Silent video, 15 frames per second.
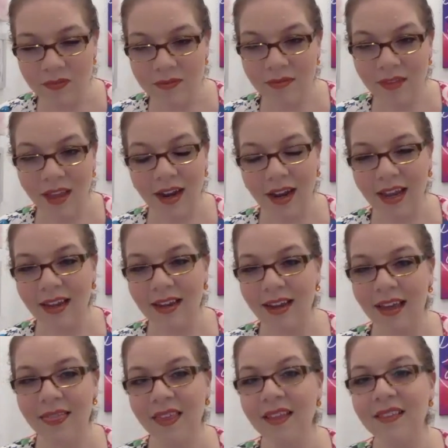And I
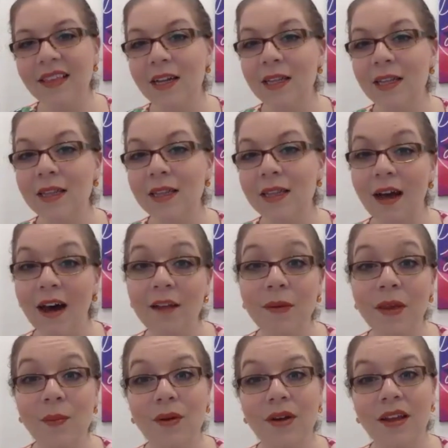think that a lot of people
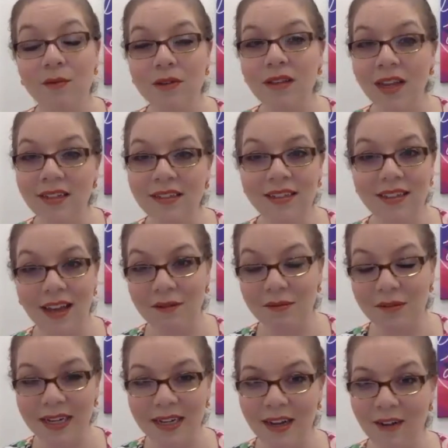can relate to that
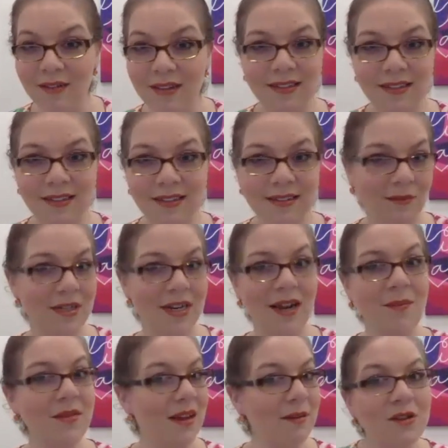right now. Like,
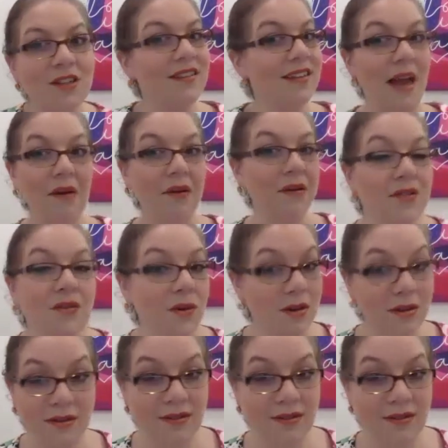sometimes I'm just out of sorts.